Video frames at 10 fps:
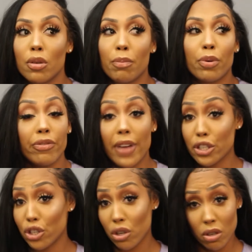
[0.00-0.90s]

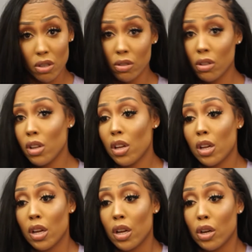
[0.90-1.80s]
professional,
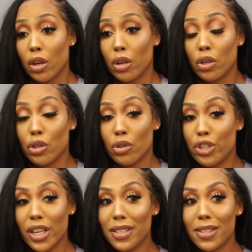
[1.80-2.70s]

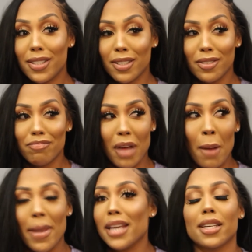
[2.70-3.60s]
just
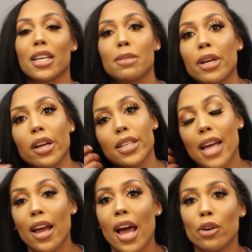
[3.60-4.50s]
amazing experience.
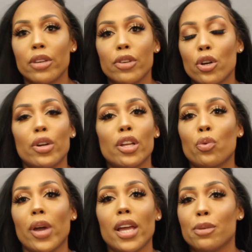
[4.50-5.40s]
I don't even know another
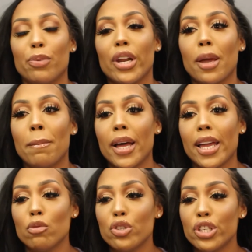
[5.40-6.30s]
way to put it, but
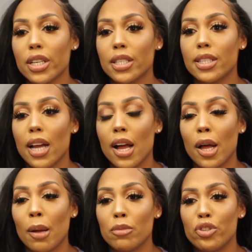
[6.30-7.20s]
it was just,
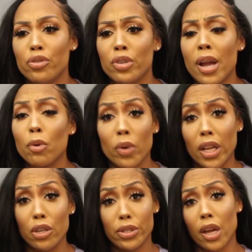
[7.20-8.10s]
number 1,
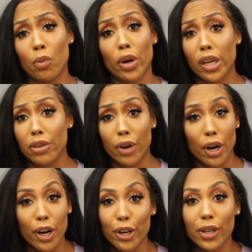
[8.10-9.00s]
like you said, working for
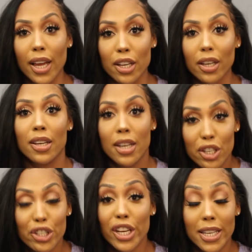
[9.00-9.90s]
her,
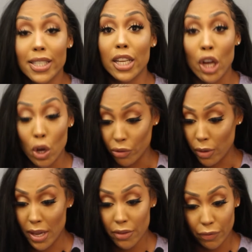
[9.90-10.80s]
she is the GOAT
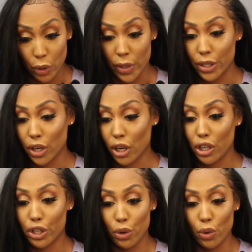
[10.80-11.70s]
from
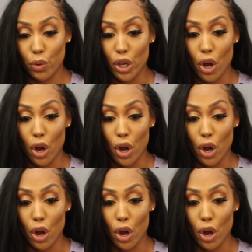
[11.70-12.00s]
influencer to,